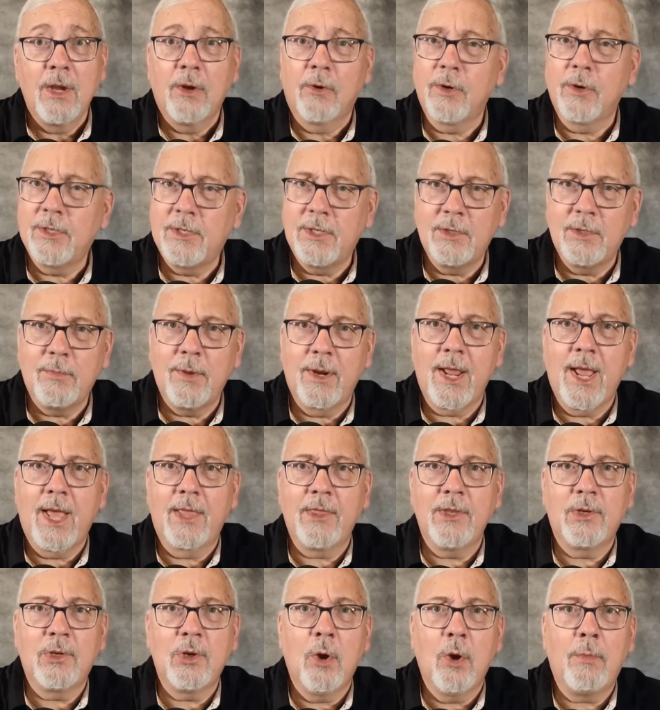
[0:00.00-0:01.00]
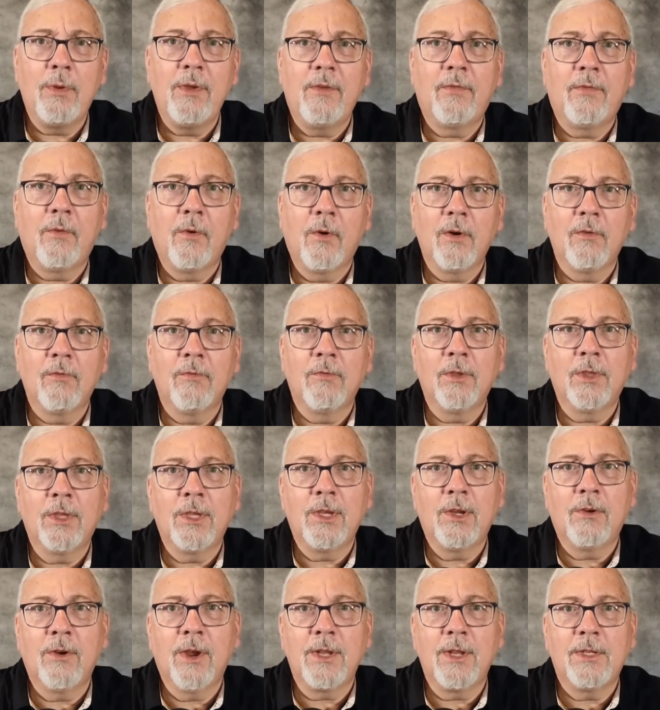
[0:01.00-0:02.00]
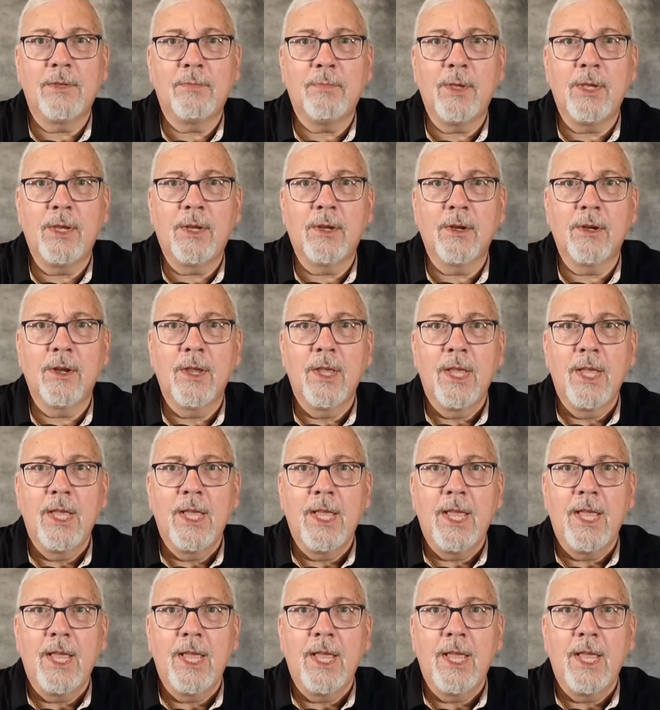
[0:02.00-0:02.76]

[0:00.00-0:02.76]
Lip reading: Chris has been on the show before, really great speaker,